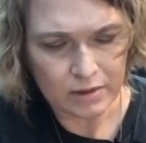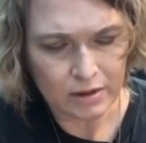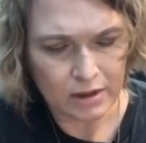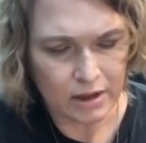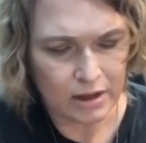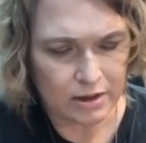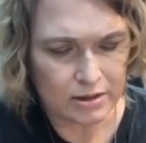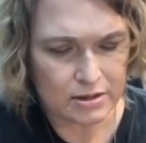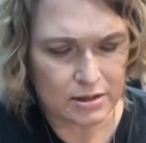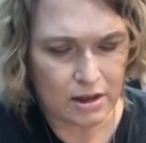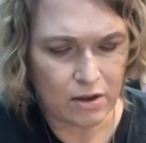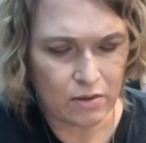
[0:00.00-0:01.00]
And it's
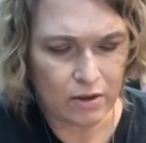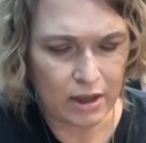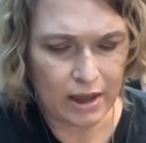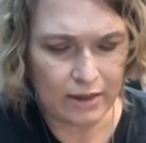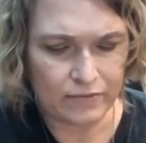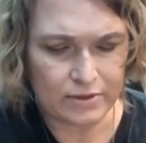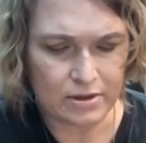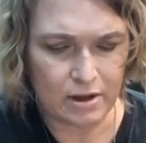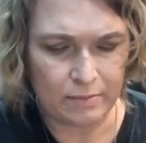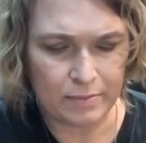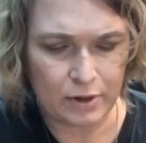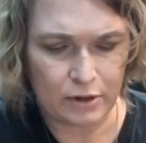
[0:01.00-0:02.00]
okay if it's not
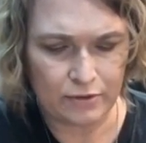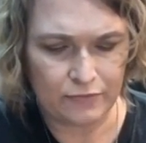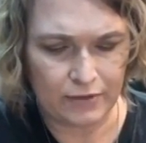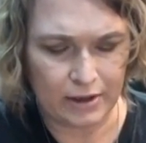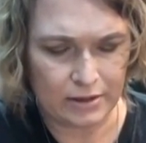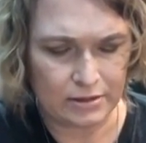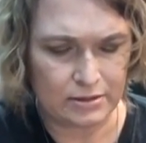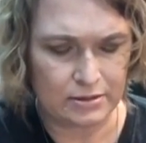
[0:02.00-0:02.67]
perfect.